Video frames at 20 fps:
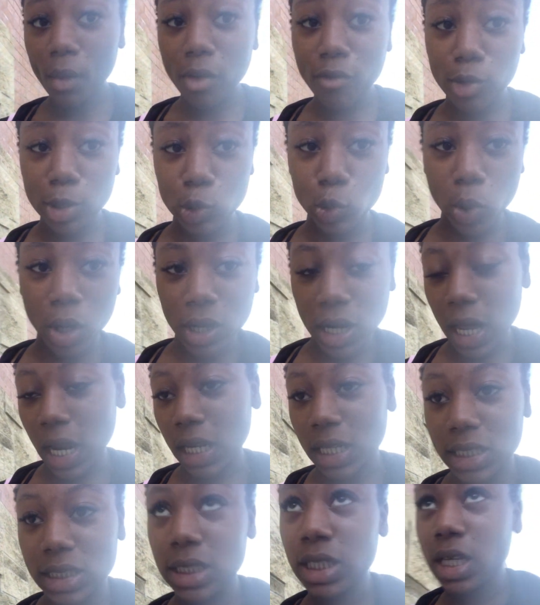for
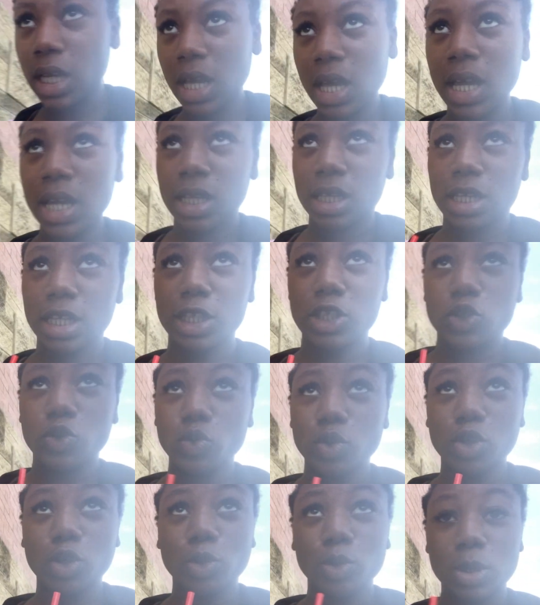$12. Get
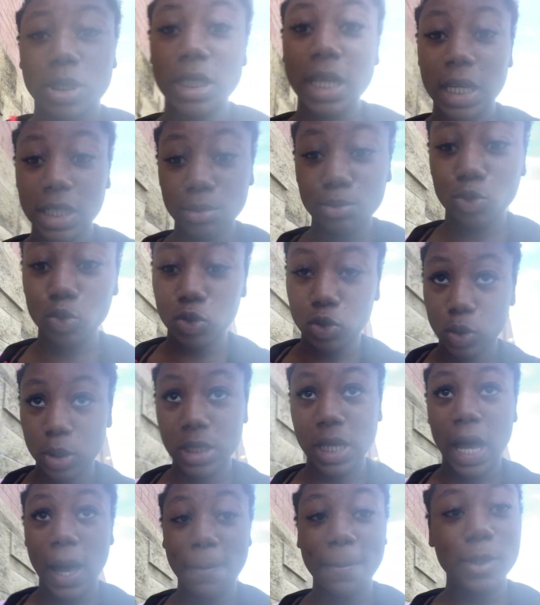two of those stacking goes on
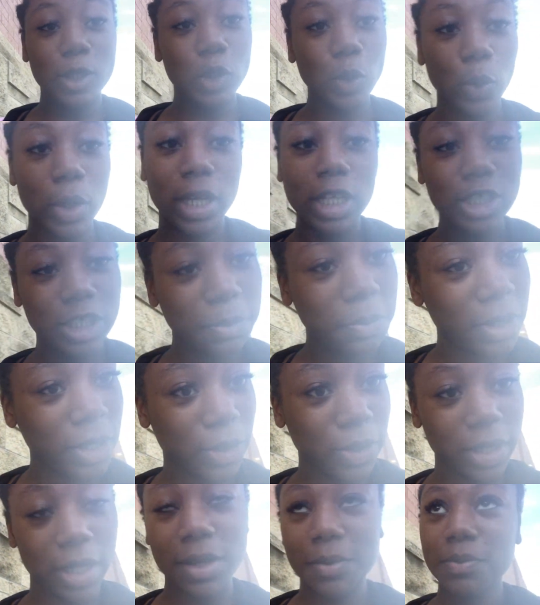top, two inch,
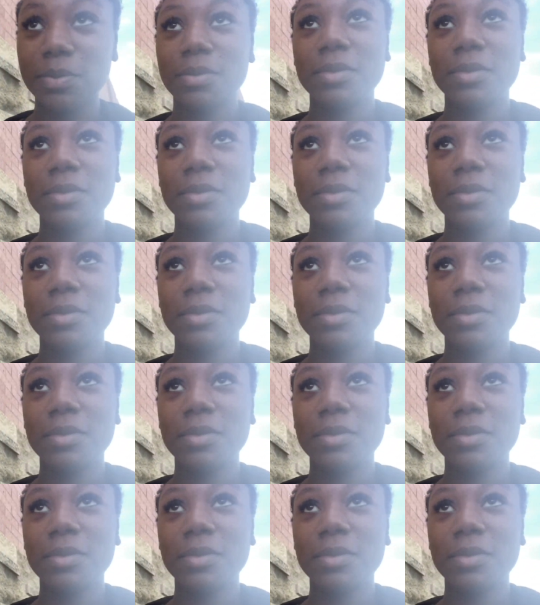period.